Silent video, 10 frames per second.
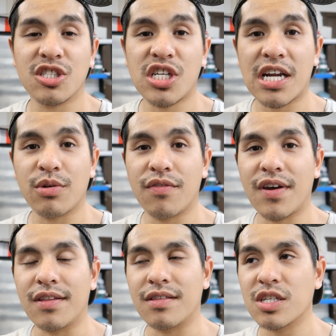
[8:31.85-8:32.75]
Racing Channel
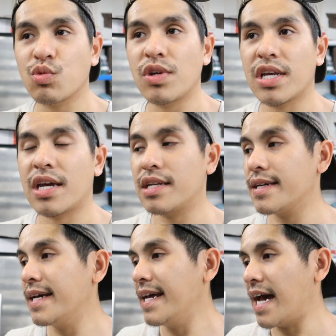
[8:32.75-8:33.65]
event this weekend